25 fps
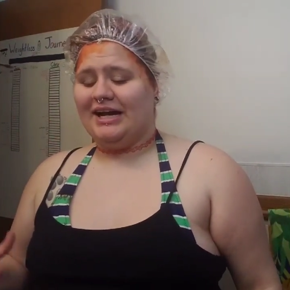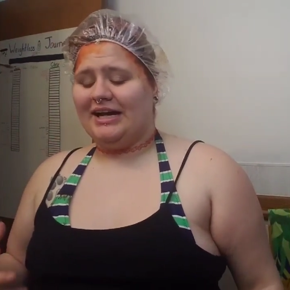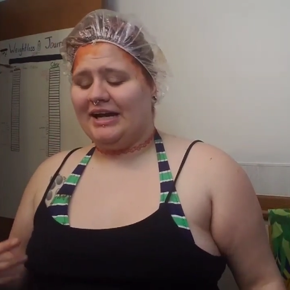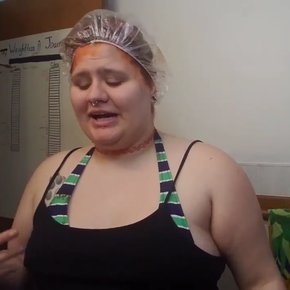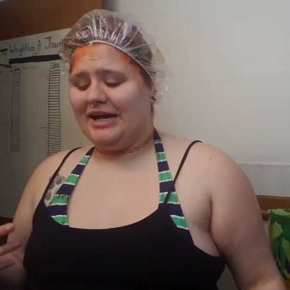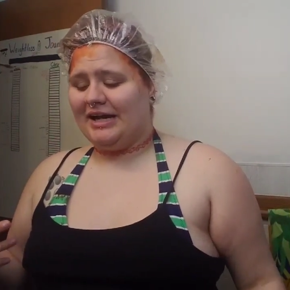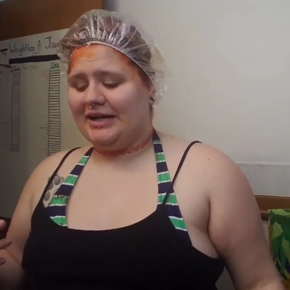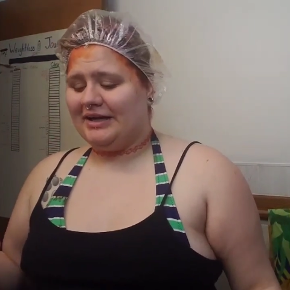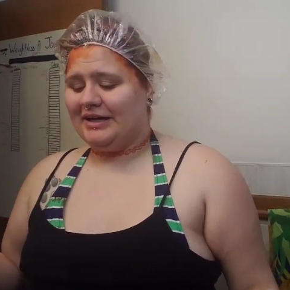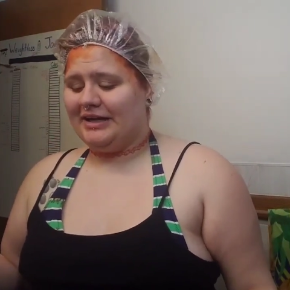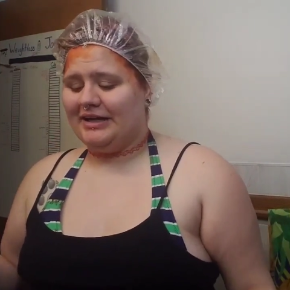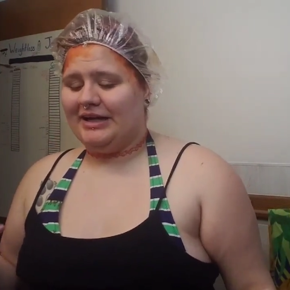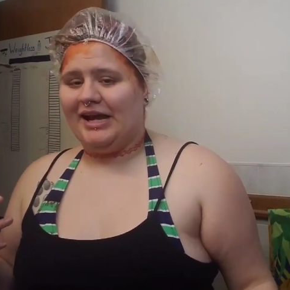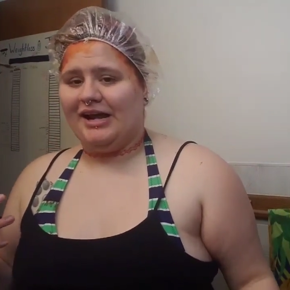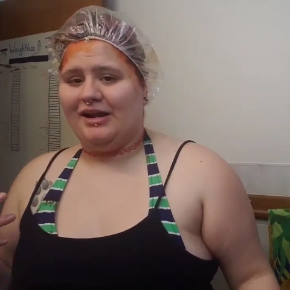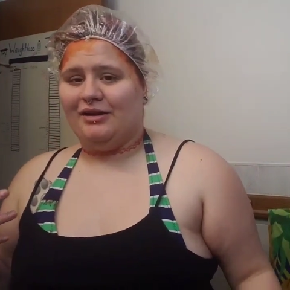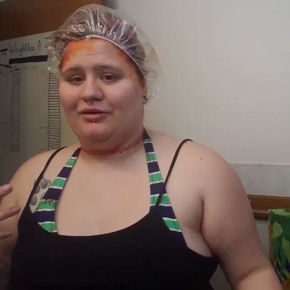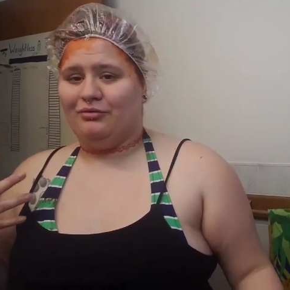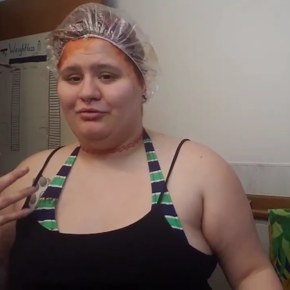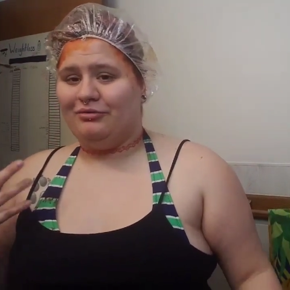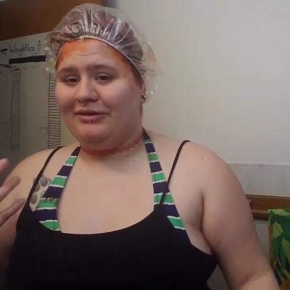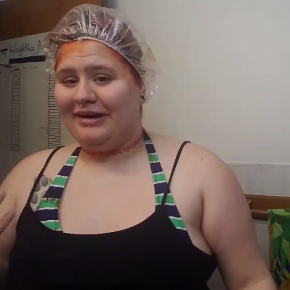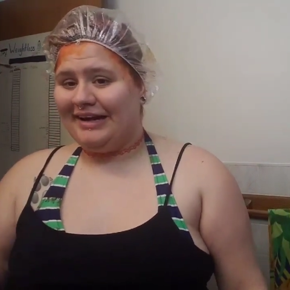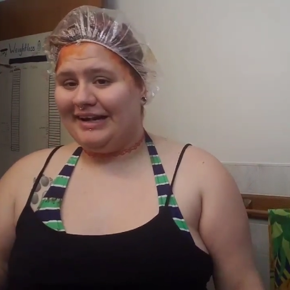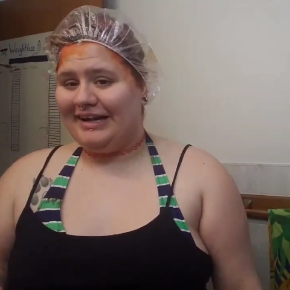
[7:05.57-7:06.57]
I had a lot
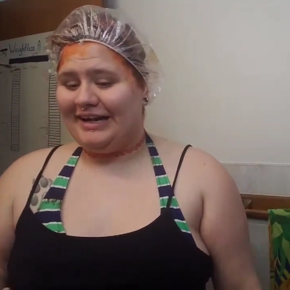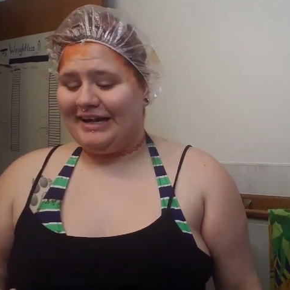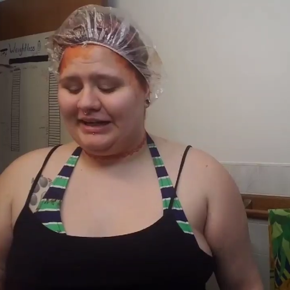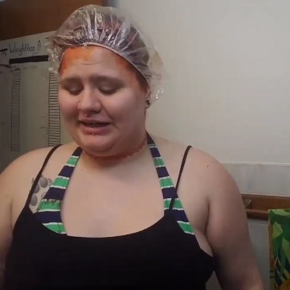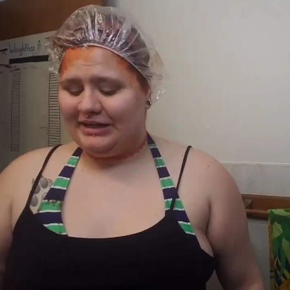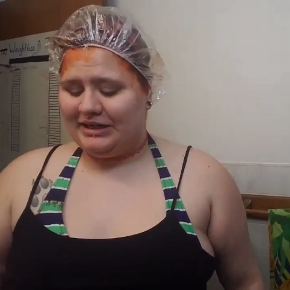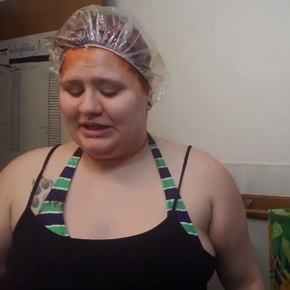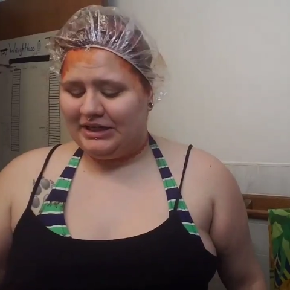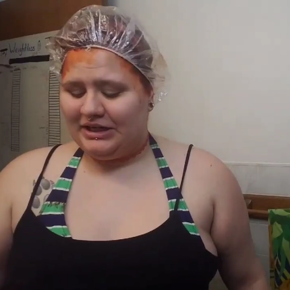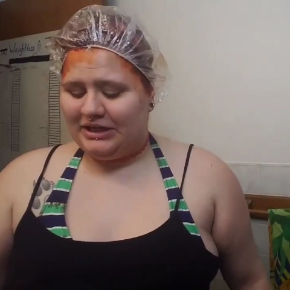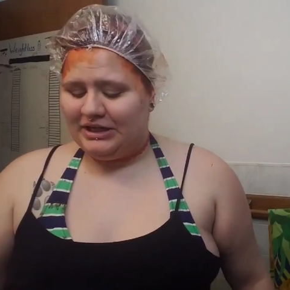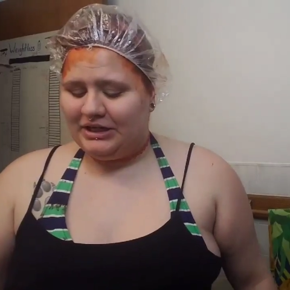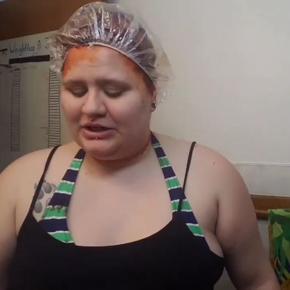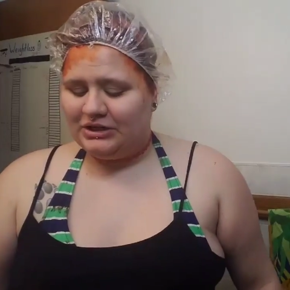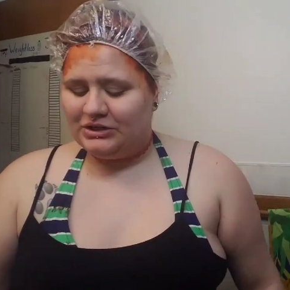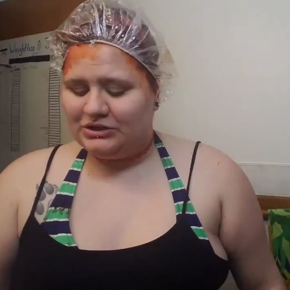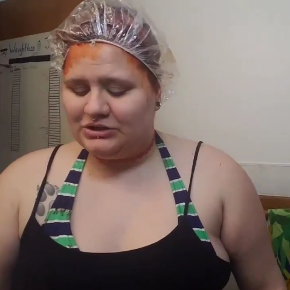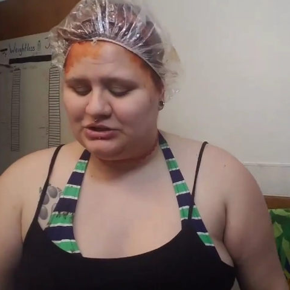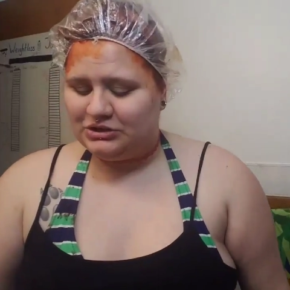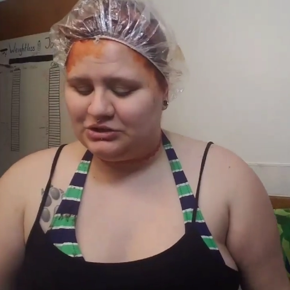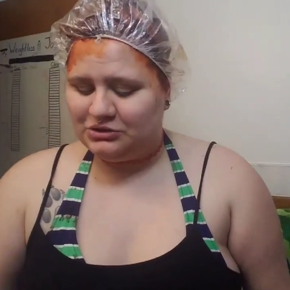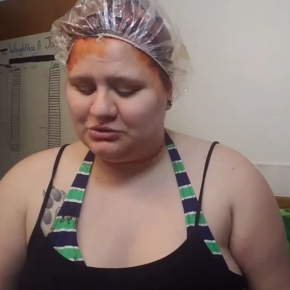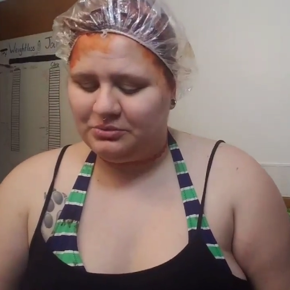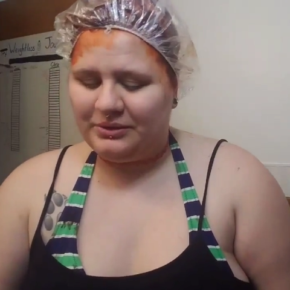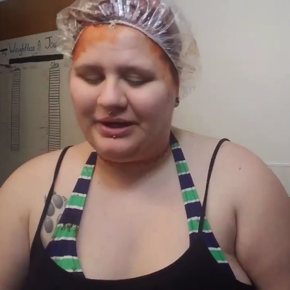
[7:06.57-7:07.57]
of fading
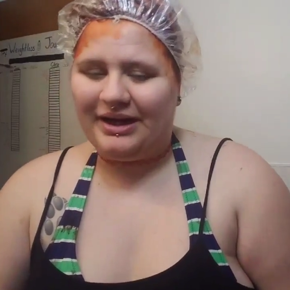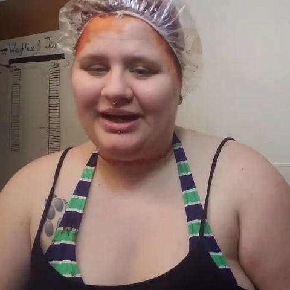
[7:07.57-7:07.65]
to